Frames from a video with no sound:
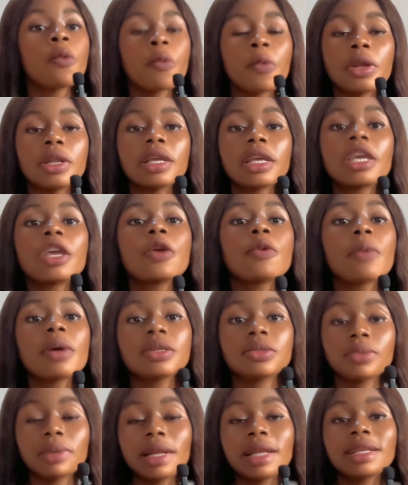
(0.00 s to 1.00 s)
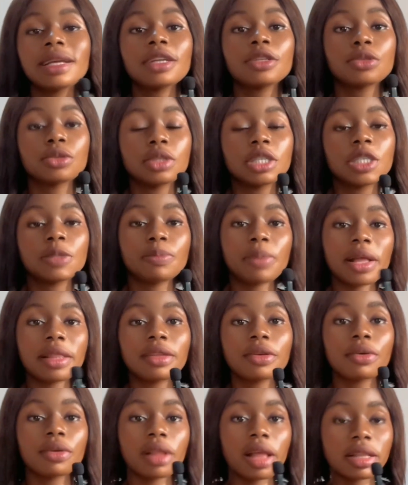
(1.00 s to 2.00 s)
with the keywords related to this
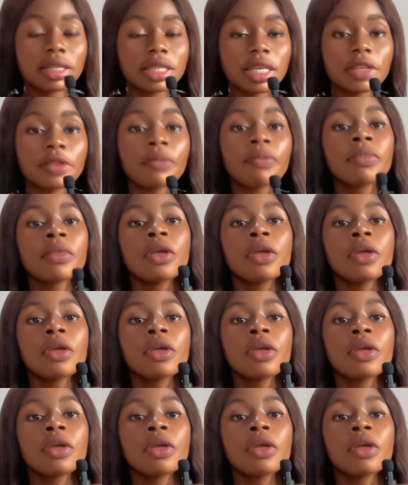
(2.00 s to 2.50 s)
particular thing,